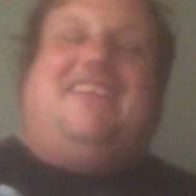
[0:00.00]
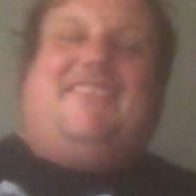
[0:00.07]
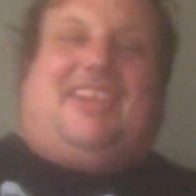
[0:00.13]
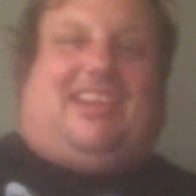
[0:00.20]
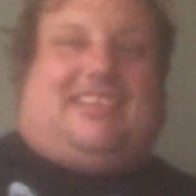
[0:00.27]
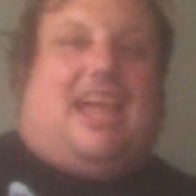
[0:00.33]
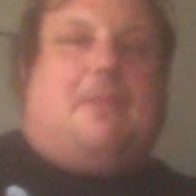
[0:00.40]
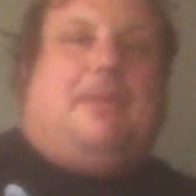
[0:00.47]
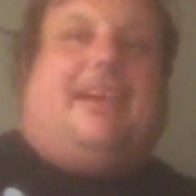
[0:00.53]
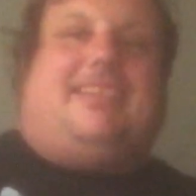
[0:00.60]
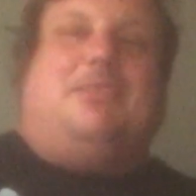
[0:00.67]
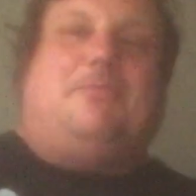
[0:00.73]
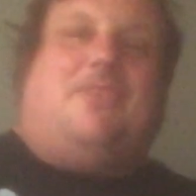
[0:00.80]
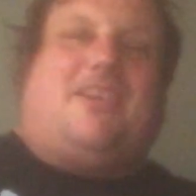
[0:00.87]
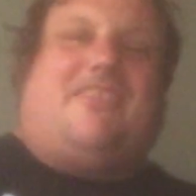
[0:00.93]
because that makes
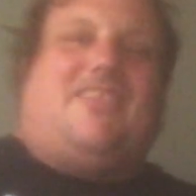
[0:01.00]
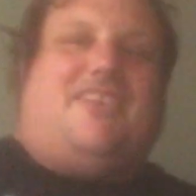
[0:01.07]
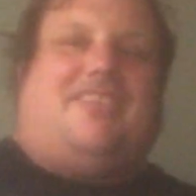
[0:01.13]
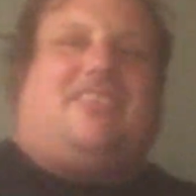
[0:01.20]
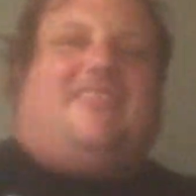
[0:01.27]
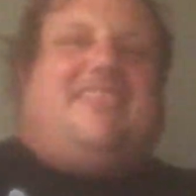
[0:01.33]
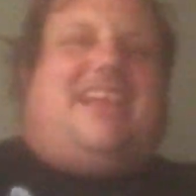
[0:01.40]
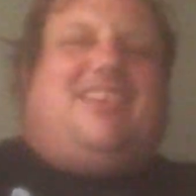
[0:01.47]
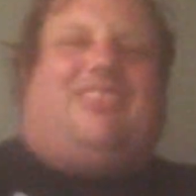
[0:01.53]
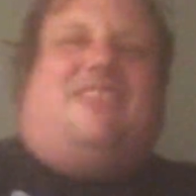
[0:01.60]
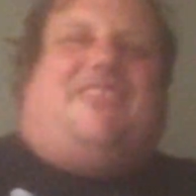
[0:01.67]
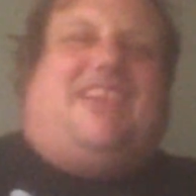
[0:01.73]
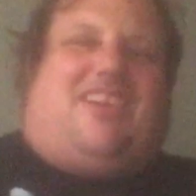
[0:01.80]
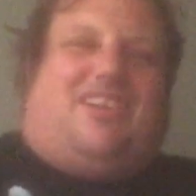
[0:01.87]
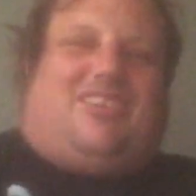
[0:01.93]
it more immersive. That's what
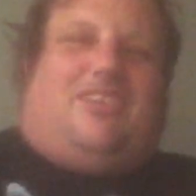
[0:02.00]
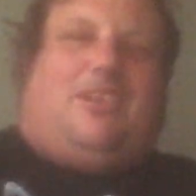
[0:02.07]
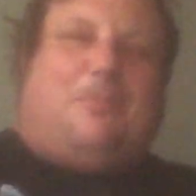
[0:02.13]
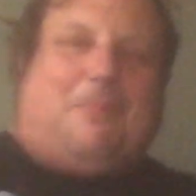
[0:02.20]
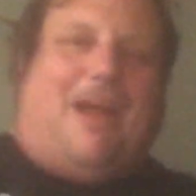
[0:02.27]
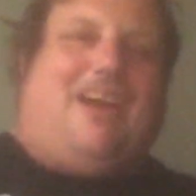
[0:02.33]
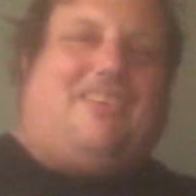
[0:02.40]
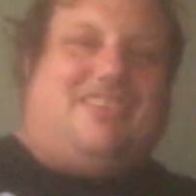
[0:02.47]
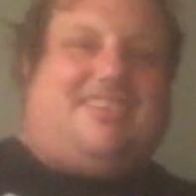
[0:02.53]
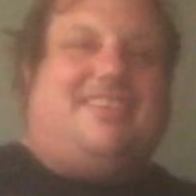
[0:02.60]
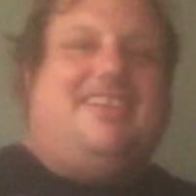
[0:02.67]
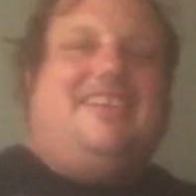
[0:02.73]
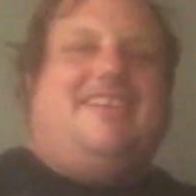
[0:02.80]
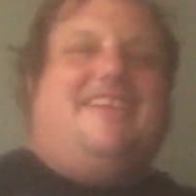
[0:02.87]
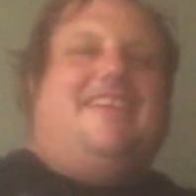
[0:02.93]
VR is all about.
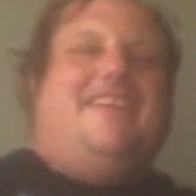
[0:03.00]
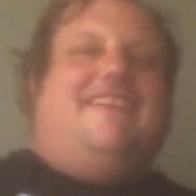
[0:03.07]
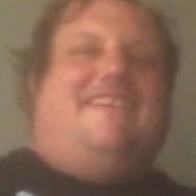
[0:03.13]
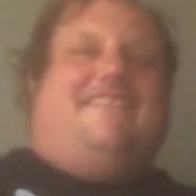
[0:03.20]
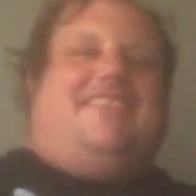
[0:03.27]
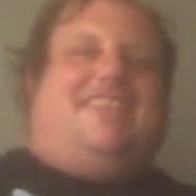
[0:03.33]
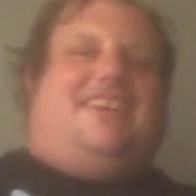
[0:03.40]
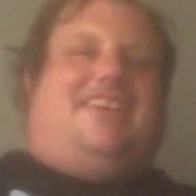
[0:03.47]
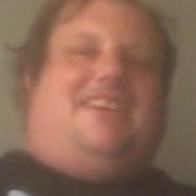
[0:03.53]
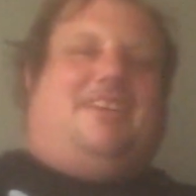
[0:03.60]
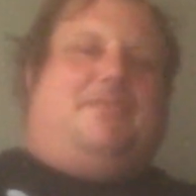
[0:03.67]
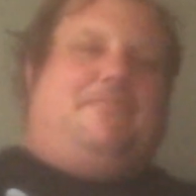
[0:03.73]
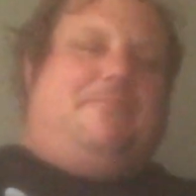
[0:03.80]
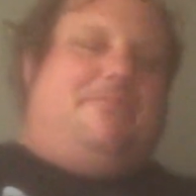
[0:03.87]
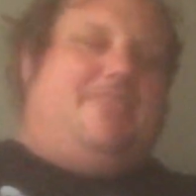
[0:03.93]

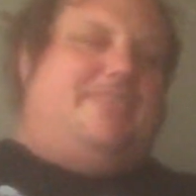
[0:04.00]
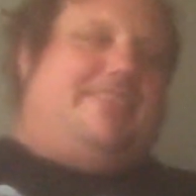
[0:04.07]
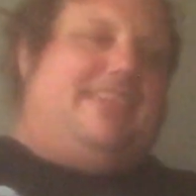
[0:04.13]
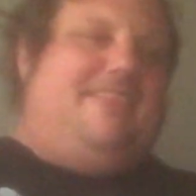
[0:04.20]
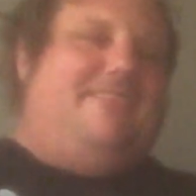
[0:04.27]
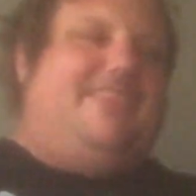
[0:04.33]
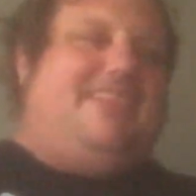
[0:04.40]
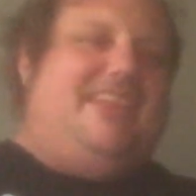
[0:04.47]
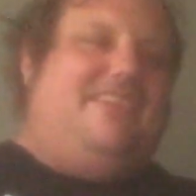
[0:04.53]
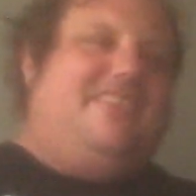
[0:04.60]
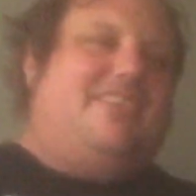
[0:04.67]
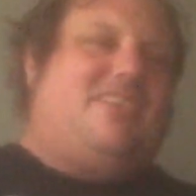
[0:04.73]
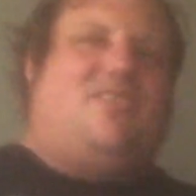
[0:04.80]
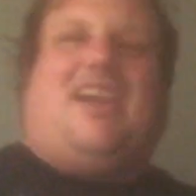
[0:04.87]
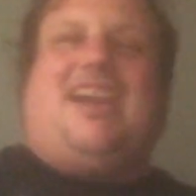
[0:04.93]
Same thing
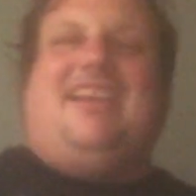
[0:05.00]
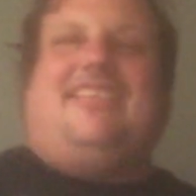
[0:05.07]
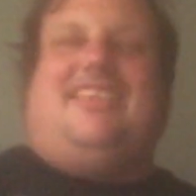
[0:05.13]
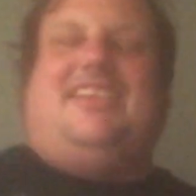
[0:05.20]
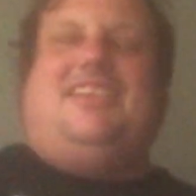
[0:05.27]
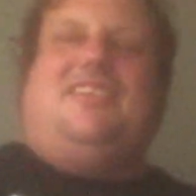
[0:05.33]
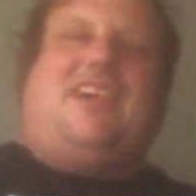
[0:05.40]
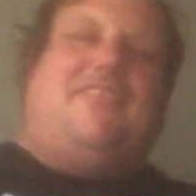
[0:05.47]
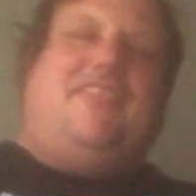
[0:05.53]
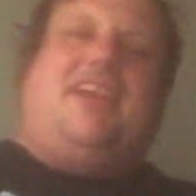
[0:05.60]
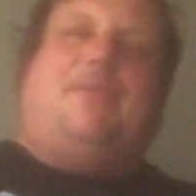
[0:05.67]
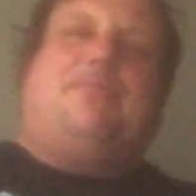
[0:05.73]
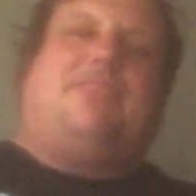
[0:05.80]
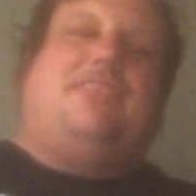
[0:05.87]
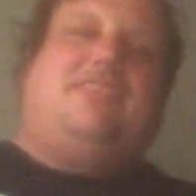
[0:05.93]
with Horizon. You have the
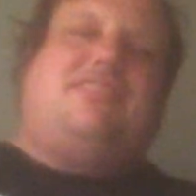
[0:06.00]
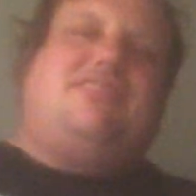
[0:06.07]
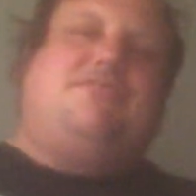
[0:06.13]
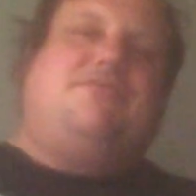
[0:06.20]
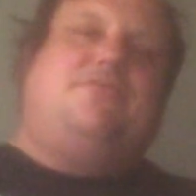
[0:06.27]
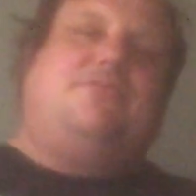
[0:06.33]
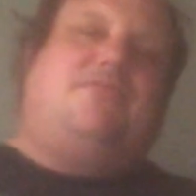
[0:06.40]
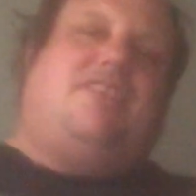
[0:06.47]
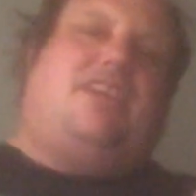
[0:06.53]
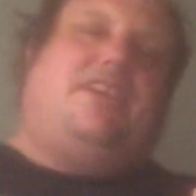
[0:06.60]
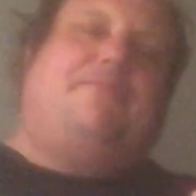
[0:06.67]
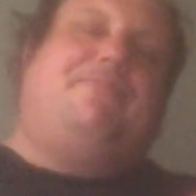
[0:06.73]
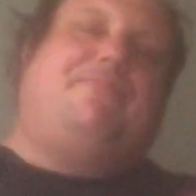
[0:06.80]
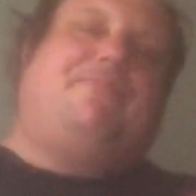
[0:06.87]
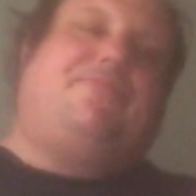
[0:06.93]
option
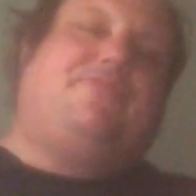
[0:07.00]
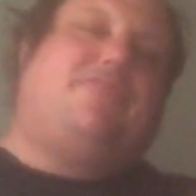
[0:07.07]
to